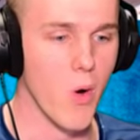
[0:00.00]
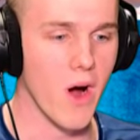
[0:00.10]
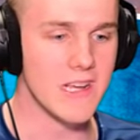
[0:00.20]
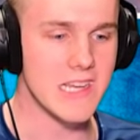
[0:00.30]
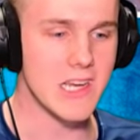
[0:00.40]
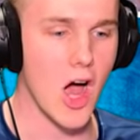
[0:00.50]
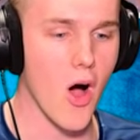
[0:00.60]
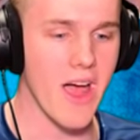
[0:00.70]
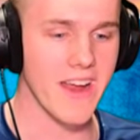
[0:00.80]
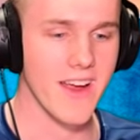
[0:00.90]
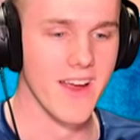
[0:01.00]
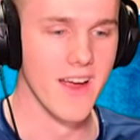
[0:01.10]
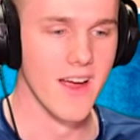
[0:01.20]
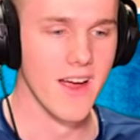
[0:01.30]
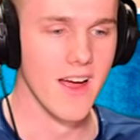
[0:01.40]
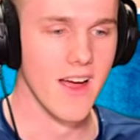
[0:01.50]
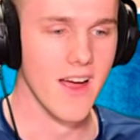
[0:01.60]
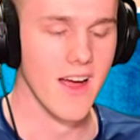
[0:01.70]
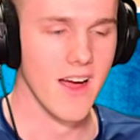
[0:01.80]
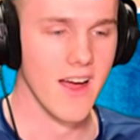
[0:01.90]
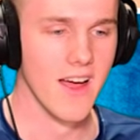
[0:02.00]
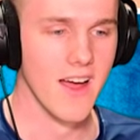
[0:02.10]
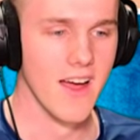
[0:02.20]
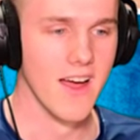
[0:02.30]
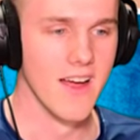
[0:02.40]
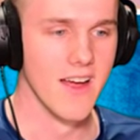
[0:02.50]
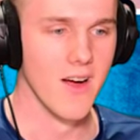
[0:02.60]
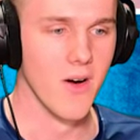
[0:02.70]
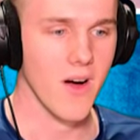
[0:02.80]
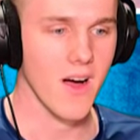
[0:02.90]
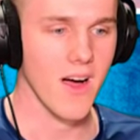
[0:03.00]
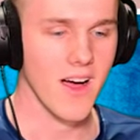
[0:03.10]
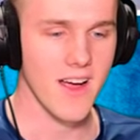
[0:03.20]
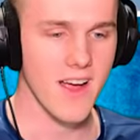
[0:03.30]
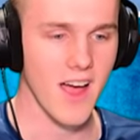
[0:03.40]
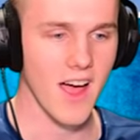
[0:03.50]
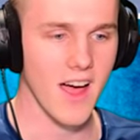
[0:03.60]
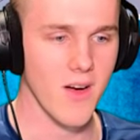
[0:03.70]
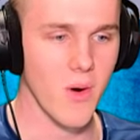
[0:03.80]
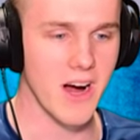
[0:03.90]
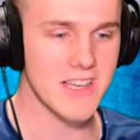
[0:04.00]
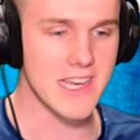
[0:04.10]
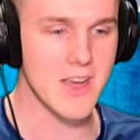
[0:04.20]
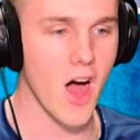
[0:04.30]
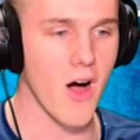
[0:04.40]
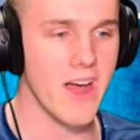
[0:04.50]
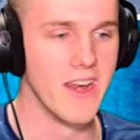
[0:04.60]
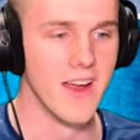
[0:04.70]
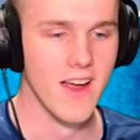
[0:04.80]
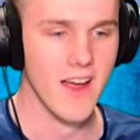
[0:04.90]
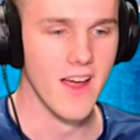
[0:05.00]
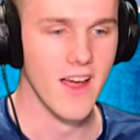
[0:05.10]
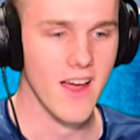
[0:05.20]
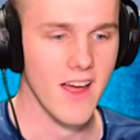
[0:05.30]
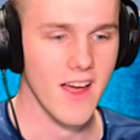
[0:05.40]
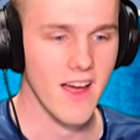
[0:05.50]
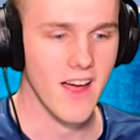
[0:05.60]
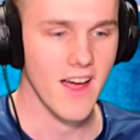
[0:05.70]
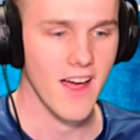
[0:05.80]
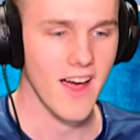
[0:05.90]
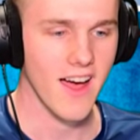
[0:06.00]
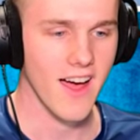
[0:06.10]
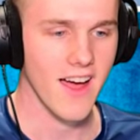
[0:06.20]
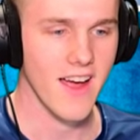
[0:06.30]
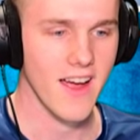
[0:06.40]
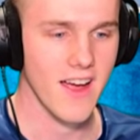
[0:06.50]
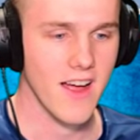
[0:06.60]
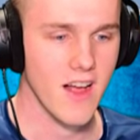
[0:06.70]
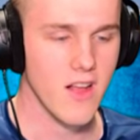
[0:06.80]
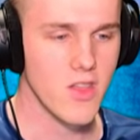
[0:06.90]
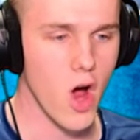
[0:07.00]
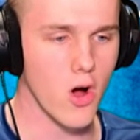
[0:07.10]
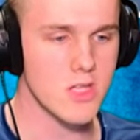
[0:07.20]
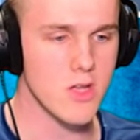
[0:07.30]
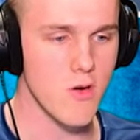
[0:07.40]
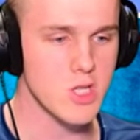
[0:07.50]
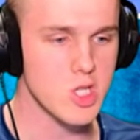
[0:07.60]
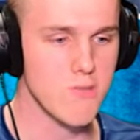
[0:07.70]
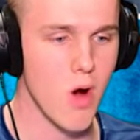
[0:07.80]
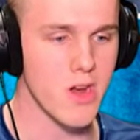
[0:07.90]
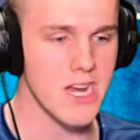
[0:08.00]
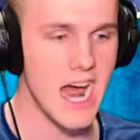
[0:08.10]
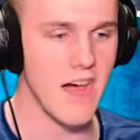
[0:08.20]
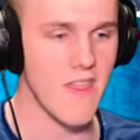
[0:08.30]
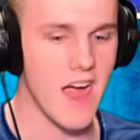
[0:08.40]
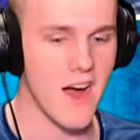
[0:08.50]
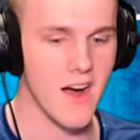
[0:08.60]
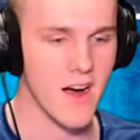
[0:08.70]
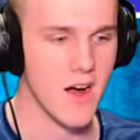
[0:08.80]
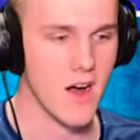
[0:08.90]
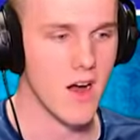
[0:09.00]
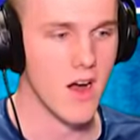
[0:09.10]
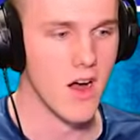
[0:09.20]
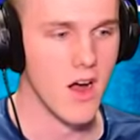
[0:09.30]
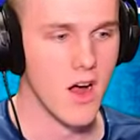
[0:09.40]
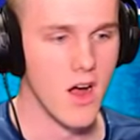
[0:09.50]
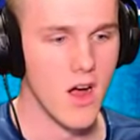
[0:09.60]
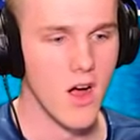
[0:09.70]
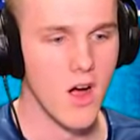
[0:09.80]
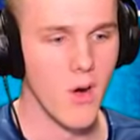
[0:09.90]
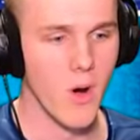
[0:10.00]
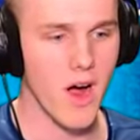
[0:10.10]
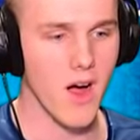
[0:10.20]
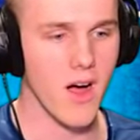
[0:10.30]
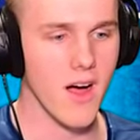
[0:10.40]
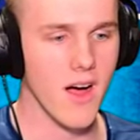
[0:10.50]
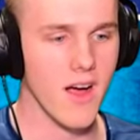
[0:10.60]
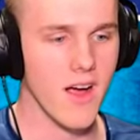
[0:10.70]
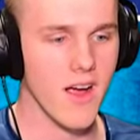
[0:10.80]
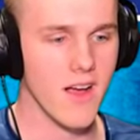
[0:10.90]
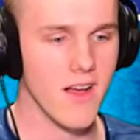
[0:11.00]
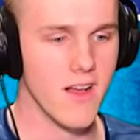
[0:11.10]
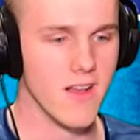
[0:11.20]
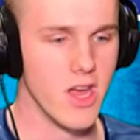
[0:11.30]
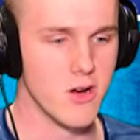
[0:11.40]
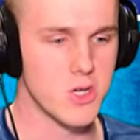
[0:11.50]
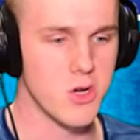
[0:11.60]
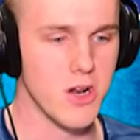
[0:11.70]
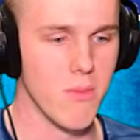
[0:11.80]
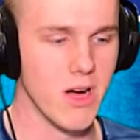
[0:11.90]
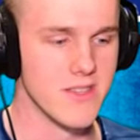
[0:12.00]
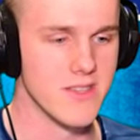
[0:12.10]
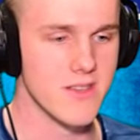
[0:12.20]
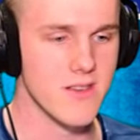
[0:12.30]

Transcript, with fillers: where's it going? It's going, boys. It's going. Where's it going? Oh my god. Yo, it's so smoky down there. That unreal. Yo, shoot it, boys. Look at